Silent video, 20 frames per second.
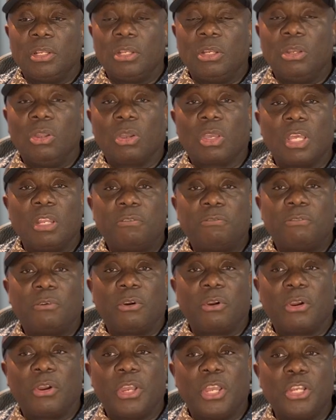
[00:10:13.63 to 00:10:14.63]
looking
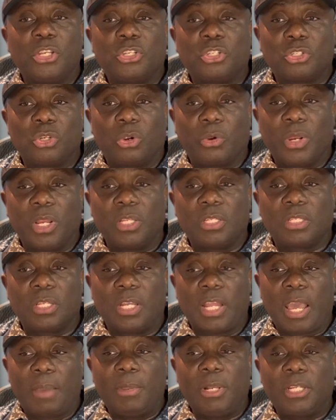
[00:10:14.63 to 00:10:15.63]
for insurance,
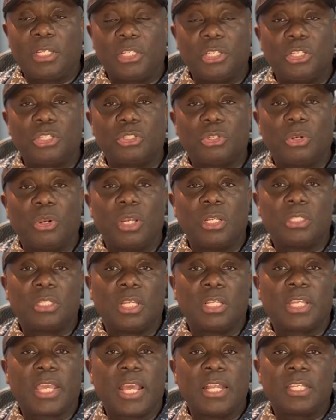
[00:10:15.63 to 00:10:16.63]
liability insurance,
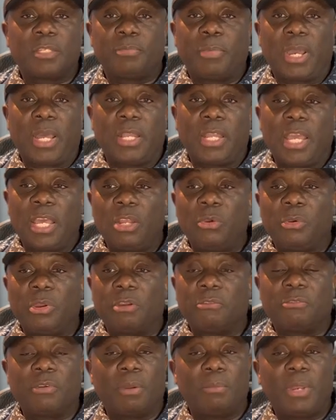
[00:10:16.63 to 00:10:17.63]
it can span
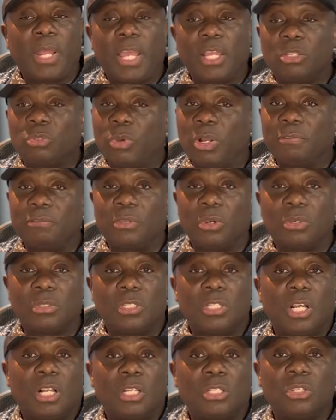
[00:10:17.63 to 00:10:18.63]
anywhere from like
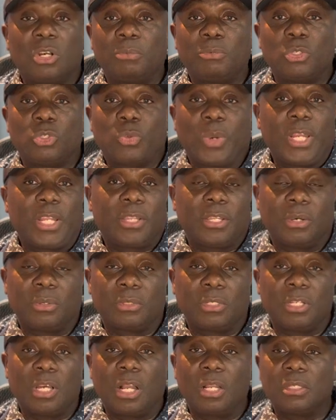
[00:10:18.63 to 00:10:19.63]
$12,000 to up to
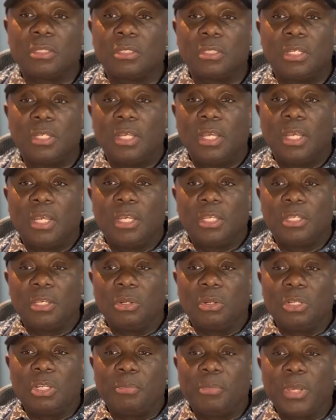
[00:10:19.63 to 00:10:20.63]
$20,000.
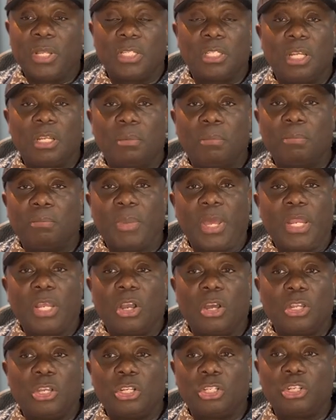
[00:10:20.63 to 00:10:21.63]
You know, depends on,
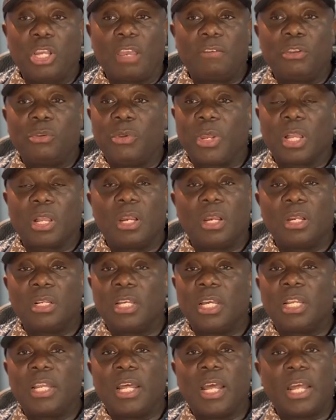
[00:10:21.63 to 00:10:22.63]
depending on your driving
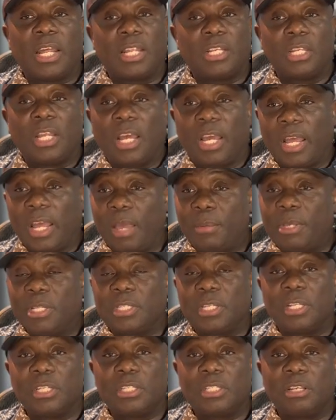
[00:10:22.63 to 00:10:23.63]
record and
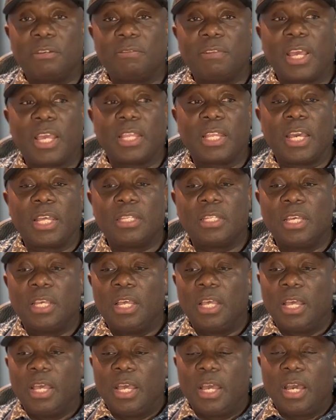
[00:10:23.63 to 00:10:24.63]
habits and stuff like that.
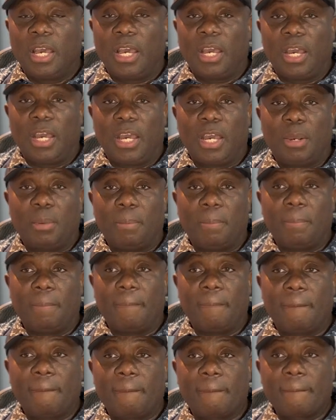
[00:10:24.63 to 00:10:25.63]

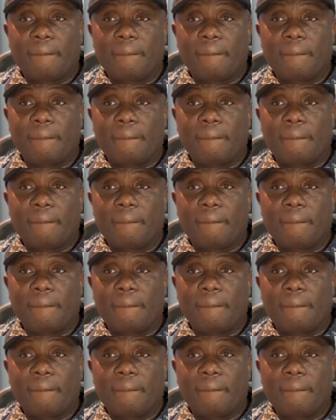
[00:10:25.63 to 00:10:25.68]
Um,